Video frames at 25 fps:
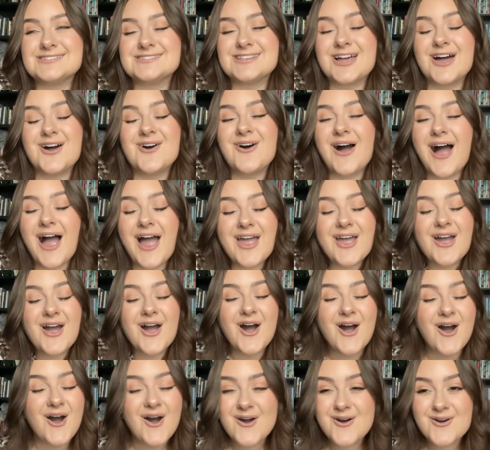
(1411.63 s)
So I
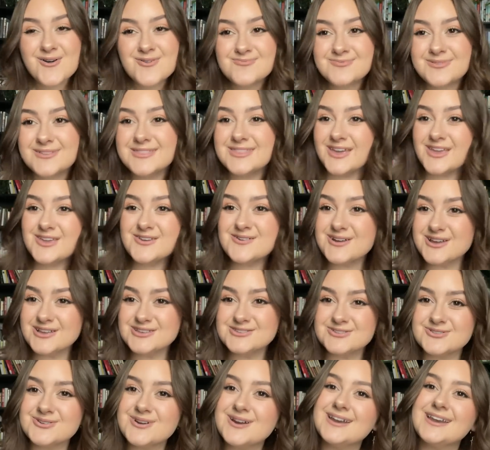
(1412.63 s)
hope that you
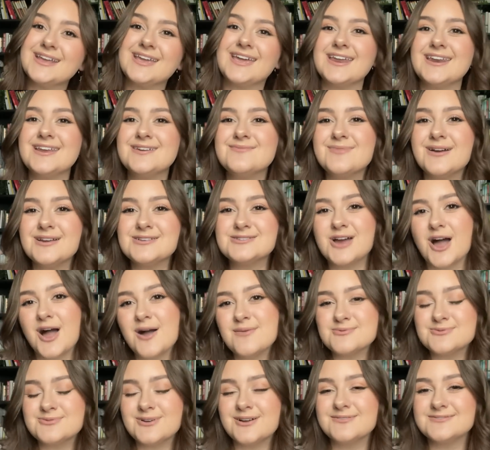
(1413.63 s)
enjoyed getting my
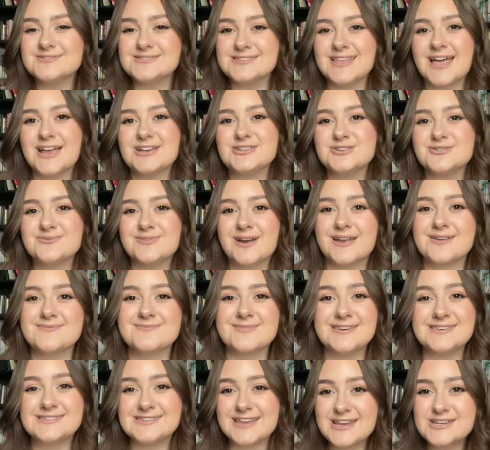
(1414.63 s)
top 12 slasher
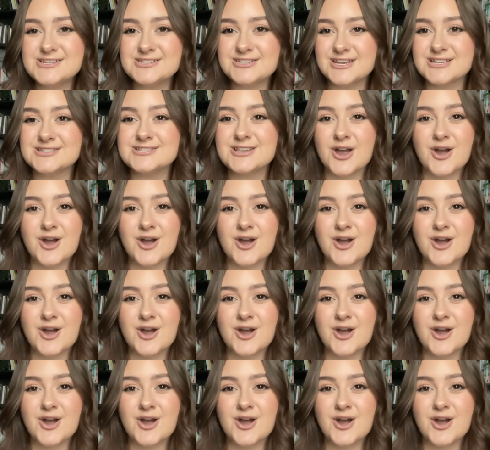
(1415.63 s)
recommendations.